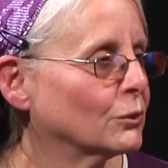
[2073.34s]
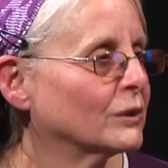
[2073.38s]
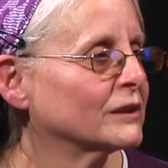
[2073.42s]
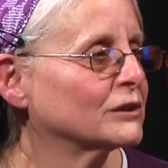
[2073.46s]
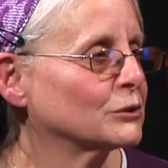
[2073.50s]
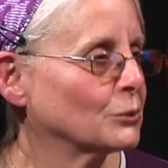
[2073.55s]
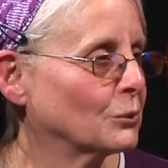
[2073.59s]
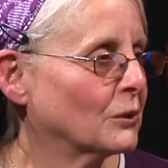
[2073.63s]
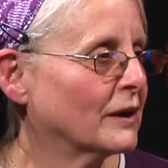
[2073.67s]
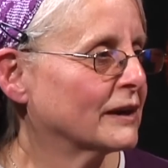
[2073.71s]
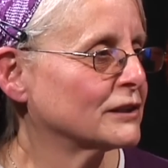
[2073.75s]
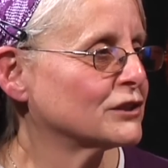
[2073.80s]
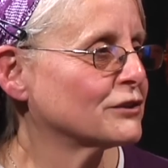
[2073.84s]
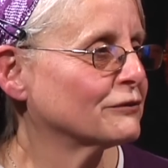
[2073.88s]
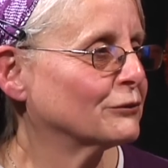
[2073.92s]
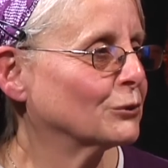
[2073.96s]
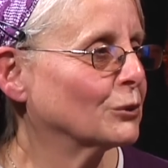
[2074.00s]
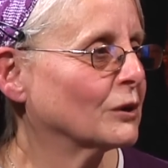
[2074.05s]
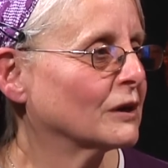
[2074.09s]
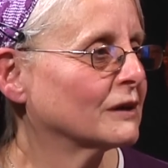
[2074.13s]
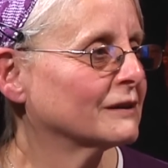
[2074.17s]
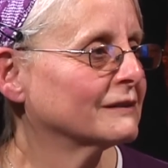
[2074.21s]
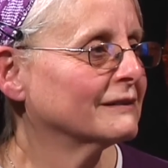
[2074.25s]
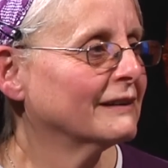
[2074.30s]
of what to watch
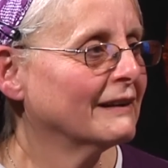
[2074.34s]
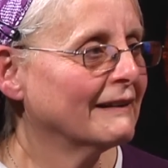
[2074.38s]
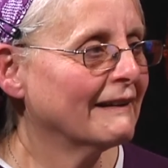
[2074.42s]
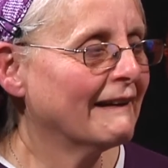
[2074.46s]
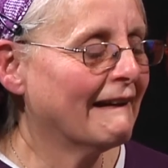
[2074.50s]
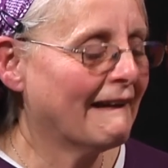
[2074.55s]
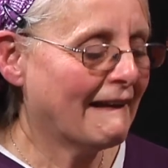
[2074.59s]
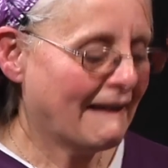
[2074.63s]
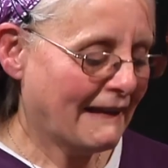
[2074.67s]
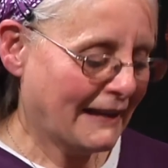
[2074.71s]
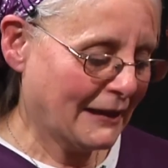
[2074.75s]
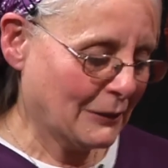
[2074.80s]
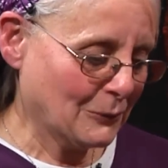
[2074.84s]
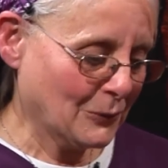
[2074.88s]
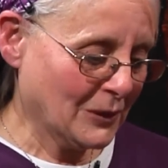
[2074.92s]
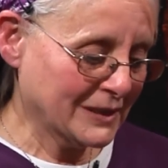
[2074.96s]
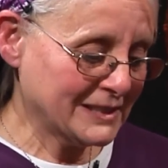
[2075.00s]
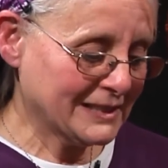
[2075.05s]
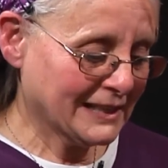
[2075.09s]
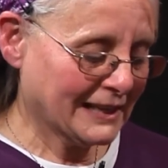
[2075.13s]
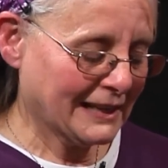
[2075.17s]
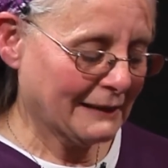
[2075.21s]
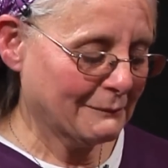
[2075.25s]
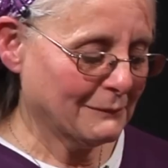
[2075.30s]
for. And
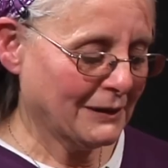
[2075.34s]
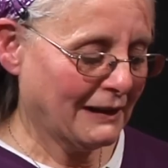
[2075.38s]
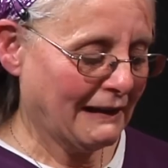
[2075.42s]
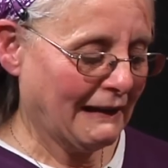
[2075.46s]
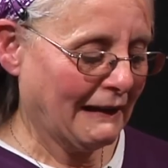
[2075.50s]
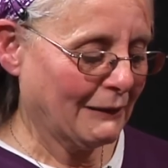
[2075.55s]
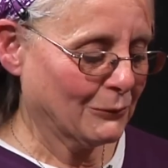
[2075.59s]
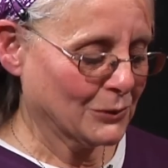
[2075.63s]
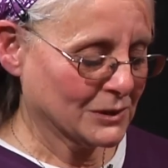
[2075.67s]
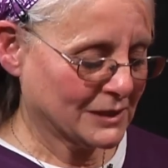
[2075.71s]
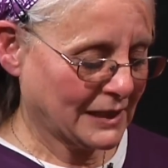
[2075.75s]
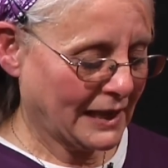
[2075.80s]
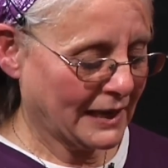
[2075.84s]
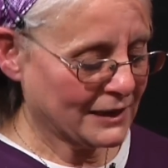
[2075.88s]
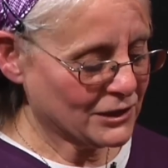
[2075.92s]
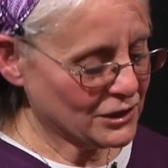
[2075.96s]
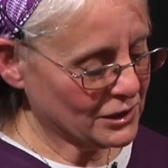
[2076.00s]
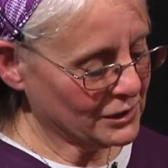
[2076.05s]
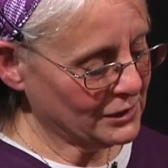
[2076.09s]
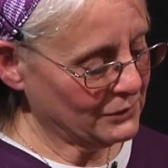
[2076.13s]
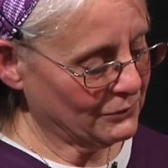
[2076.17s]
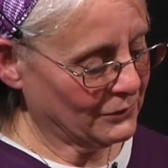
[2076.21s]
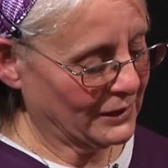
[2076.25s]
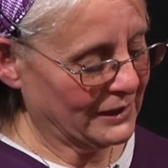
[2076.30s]
one time, I was
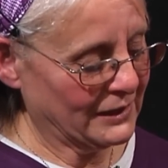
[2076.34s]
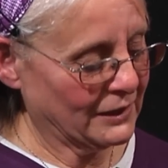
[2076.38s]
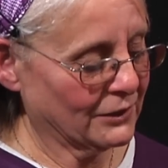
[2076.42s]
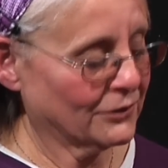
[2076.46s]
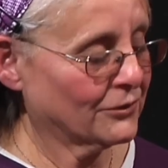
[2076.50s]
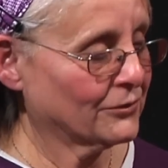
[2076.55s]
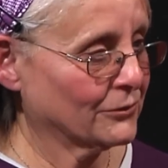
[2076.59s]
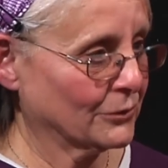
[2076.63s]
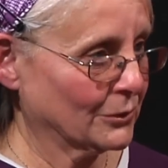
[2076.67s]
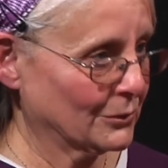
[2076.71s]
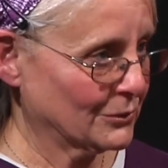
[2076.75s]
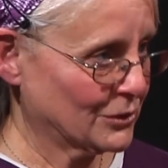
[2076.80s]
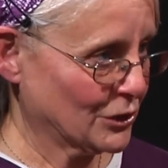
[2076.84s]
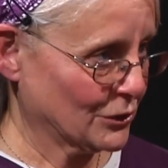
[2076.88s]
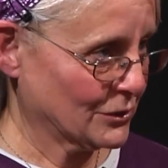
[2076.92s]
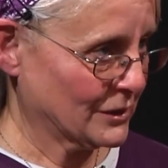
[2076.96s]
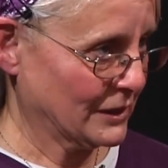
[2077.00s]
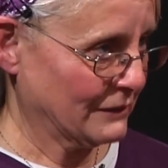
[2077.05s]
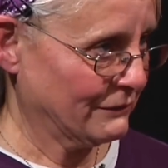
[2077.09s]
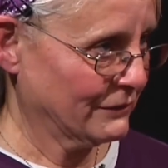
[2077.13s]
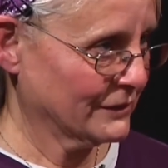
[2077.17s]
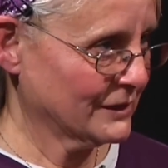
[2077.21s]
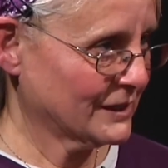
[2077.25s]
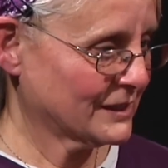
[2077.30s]
actually reading through
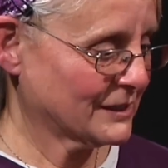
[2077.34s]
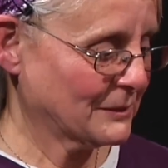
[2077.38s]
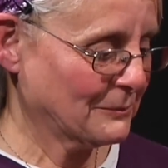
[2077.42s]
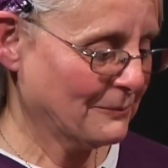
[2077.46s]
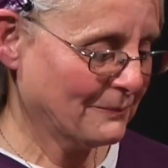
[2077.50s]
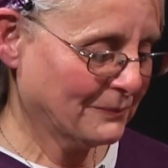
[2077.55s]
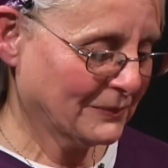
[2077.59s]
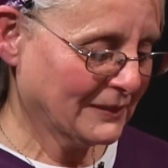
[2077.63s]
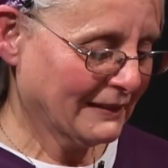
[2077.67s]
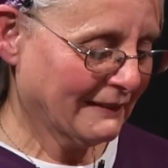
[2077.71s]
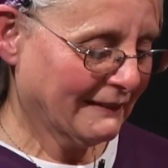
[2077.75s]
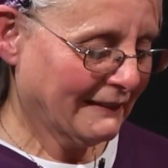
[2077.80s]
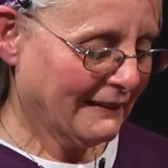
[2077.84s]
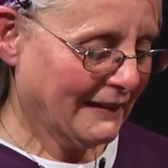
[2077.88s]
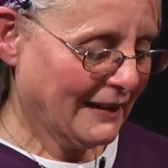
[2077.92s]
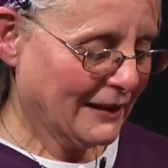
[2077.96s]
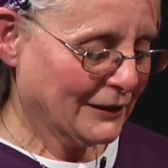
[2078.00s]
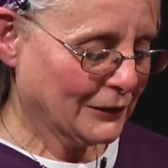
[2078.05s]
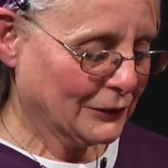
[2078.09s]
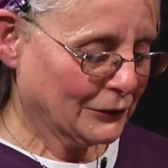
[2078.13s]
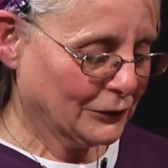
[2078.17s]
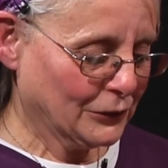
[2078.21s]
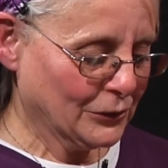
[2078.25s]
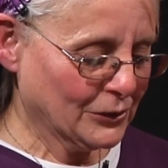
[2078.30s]
Josephus,
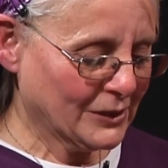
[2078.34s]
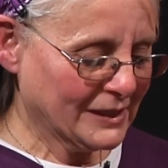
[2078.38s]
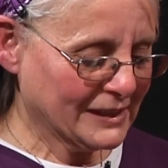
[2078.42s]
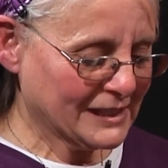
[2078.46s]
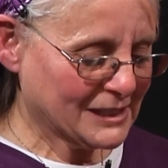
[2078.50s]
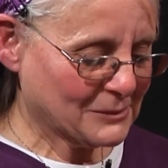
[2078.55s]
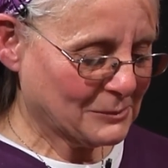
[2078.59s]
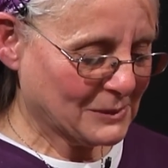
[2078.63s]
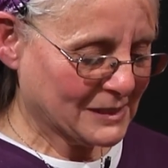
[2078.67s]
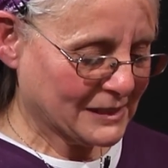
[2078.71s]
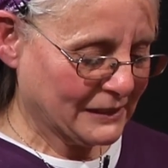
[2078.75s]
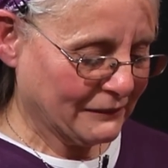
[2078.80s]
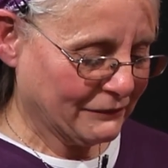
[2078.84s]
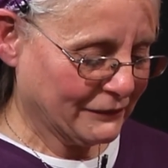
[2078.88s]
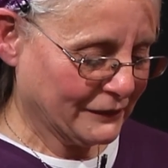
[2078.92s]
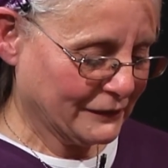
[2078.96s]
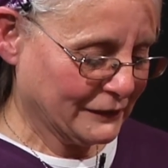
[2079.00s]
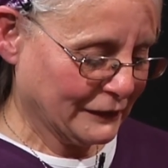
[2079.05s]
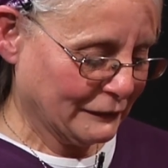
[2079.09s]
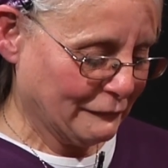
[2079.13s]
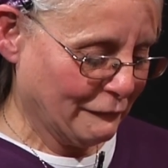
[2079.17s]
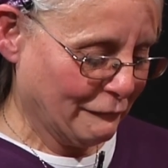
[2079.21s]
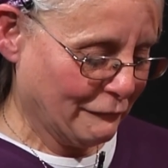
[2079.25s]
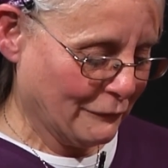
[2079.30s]
looking
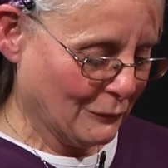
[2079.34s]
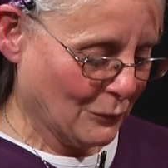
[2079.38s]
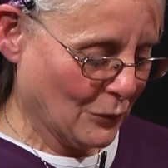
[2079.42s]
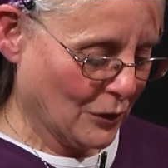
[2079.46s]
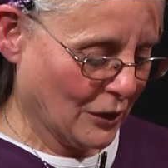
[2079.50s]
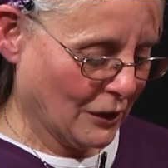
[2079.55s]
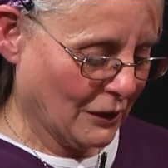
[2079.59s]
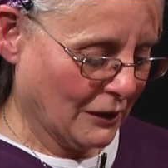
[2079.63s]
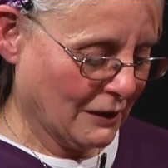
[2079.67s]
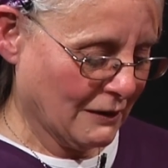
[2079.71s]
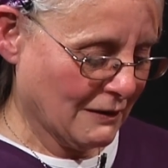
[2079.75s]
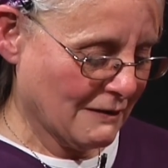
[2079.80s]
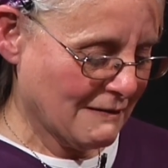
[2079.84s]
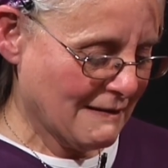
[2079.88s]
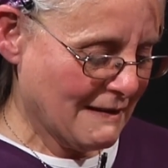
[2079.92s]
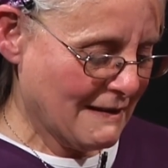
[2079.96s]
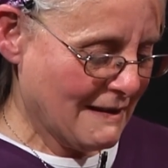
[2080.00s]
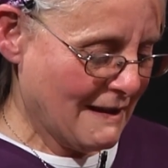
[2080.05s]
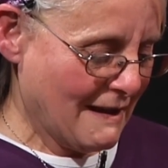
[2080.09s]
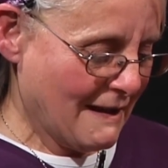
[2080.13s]
specifically for